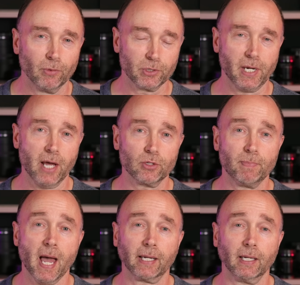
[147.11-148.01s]
was announced
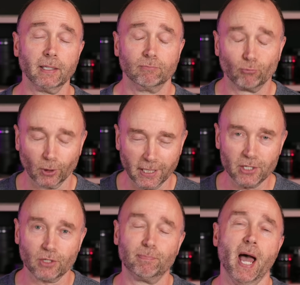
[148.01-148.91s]
back and
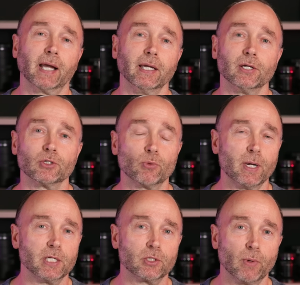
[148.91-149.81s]
released back in
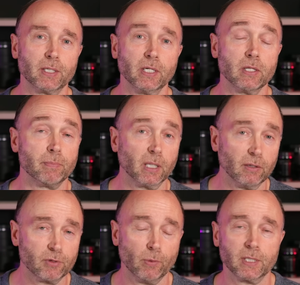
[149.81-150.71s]
2020, the middle
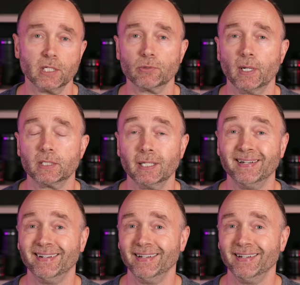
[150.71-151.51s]
of 2020,